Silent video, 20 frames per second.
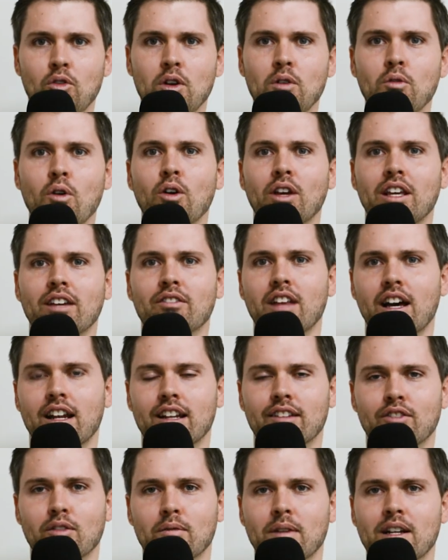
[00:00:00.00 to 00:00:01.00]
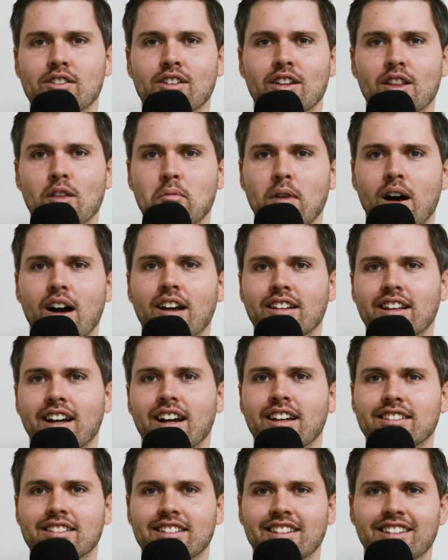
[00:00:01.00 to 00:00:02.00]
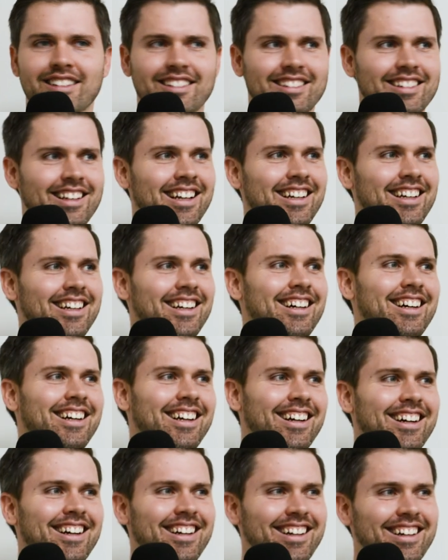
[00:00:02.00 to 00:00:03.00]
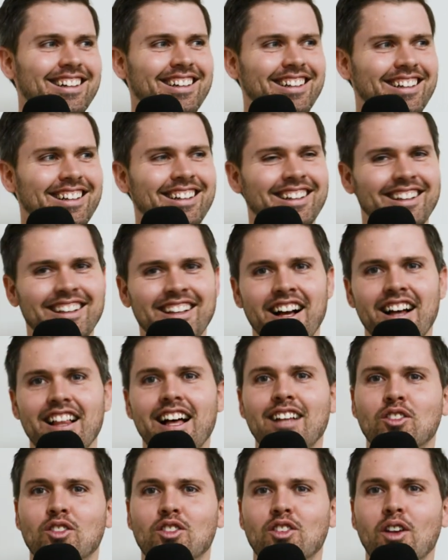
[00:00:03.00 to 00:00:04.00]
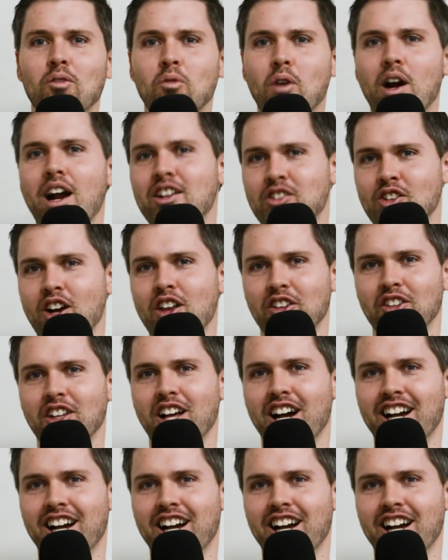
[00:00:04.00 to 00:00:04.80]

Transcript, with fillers: won't give that information on the podcast here. yeah, yeah, but the, anything, that's where I draw the line.